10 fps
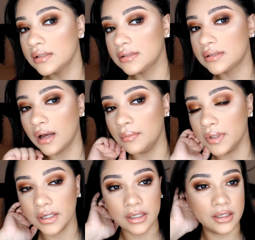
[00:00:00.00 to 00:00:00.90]

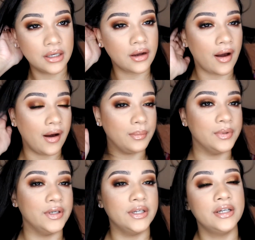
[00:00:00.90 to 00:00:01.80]
summer,
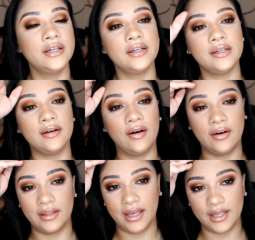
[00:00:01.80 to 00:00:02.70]
copper,
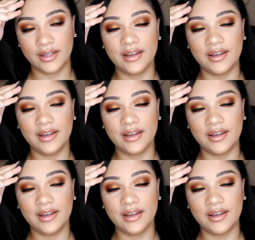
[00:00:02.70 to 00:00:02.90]
all that.